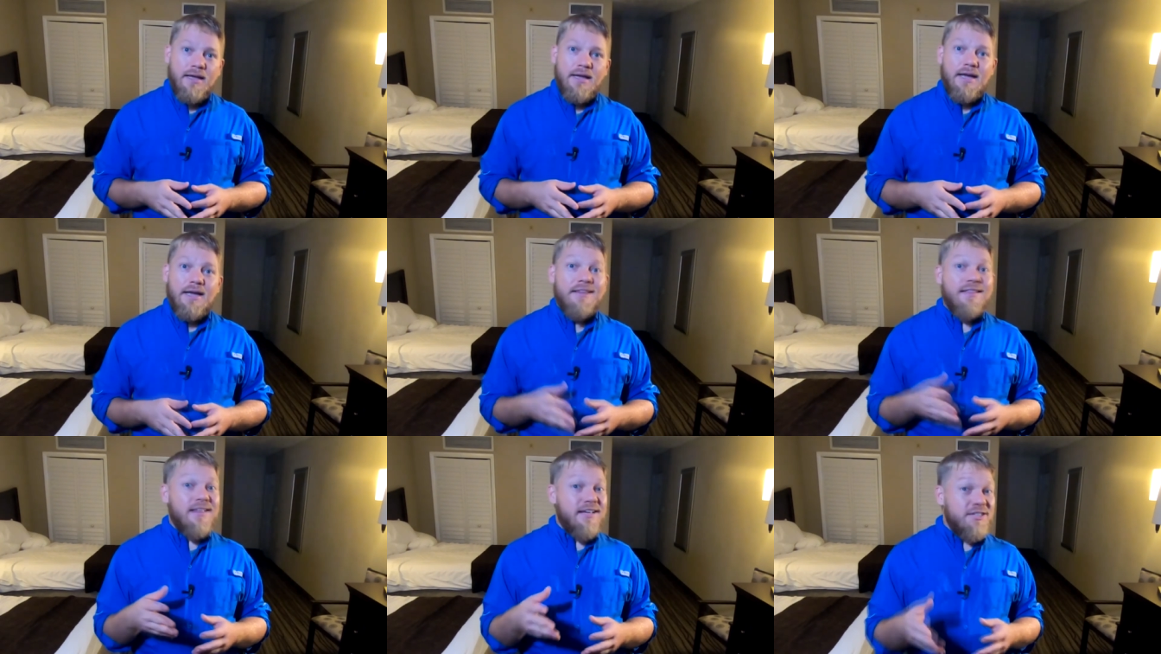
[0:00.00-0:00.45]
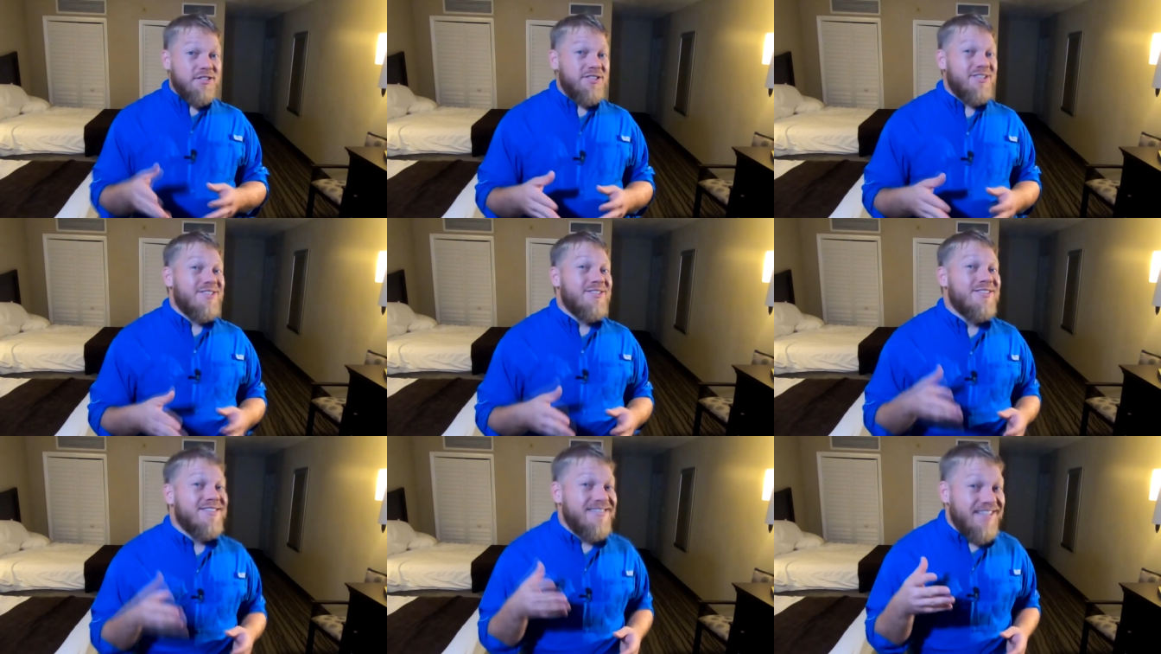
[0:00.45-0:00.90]
unless
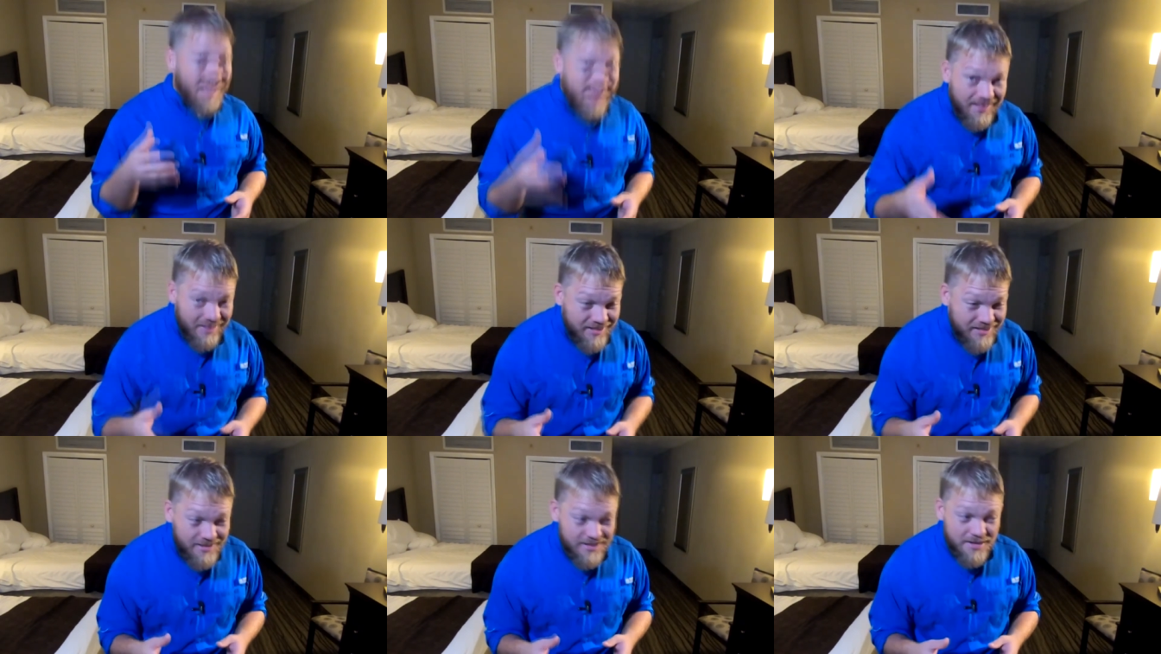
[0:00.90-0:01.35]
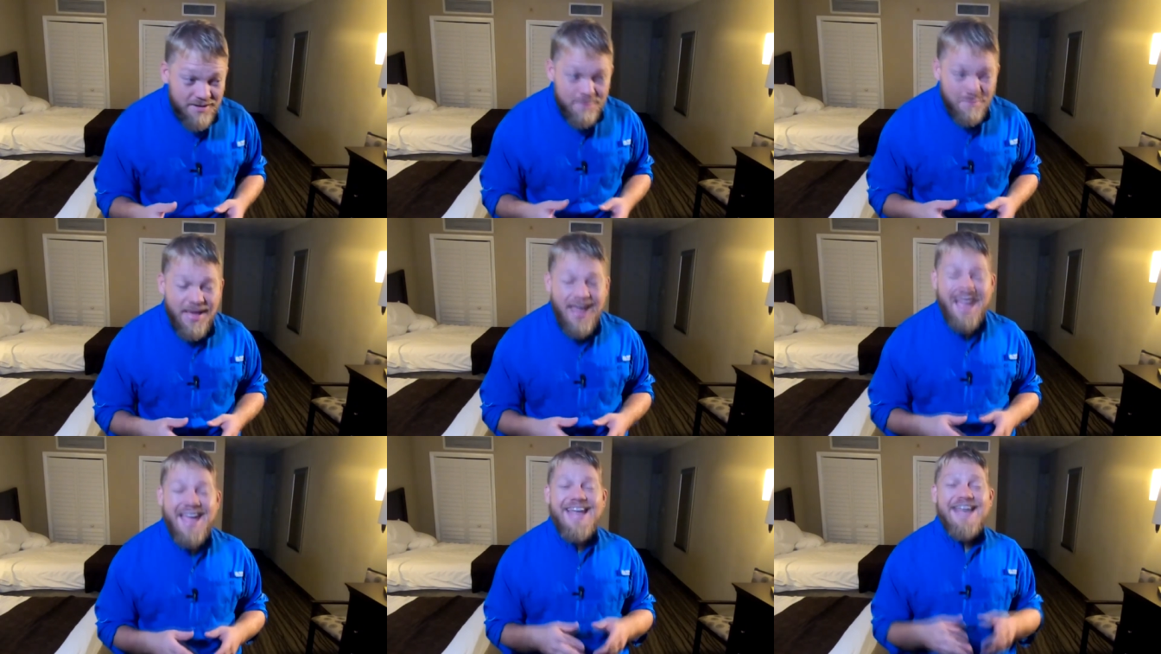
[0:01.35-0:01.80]
you're telling them,
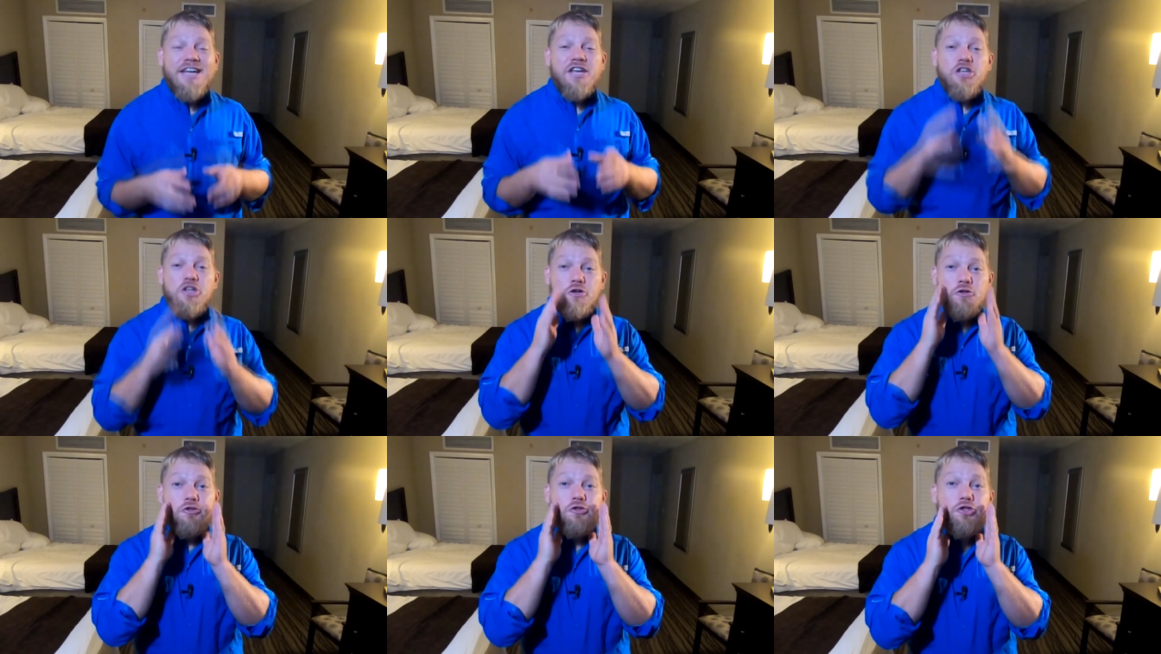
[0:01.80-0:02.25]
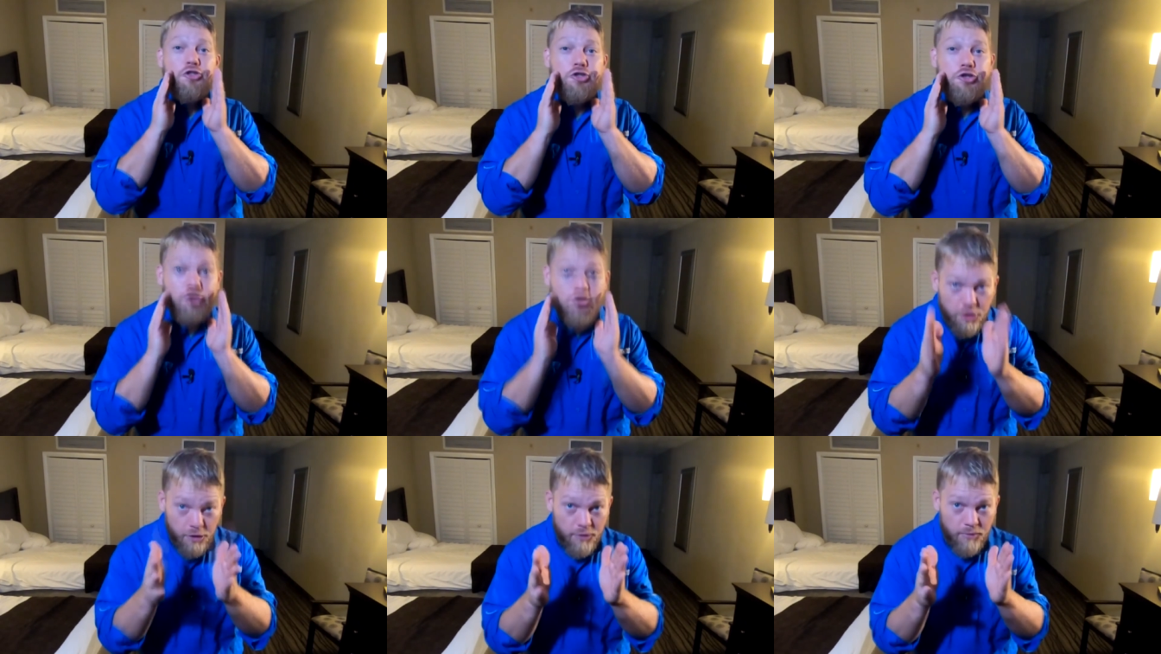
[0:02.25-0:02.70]
and you
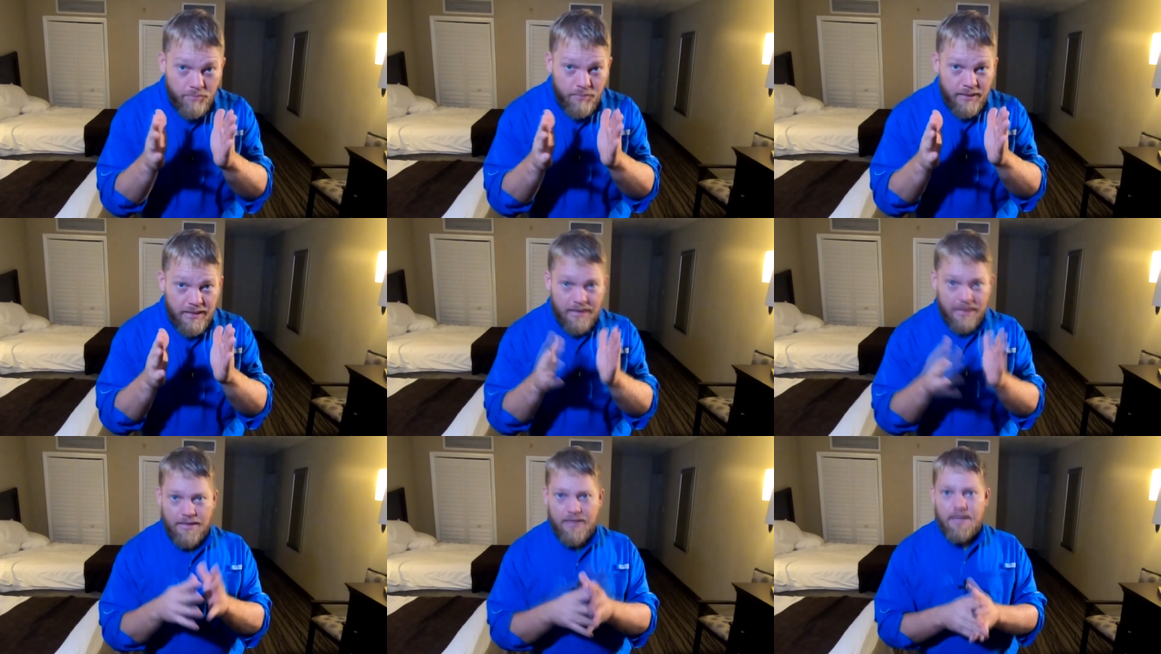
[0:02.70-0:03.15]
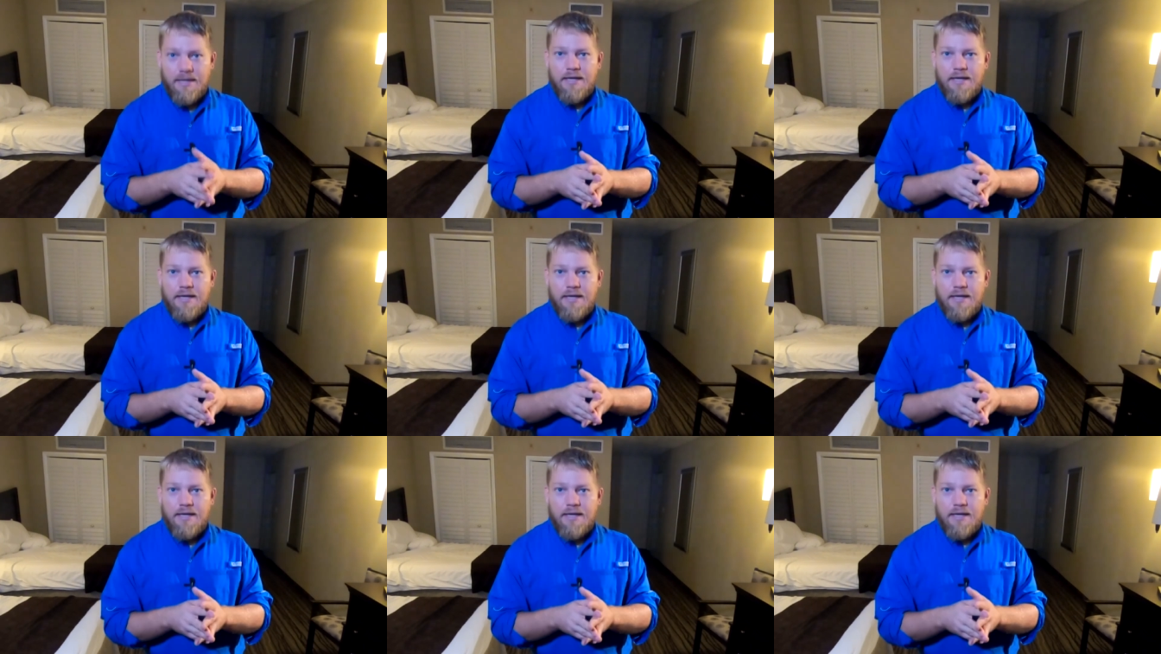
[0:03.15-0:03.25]
shouldn't be.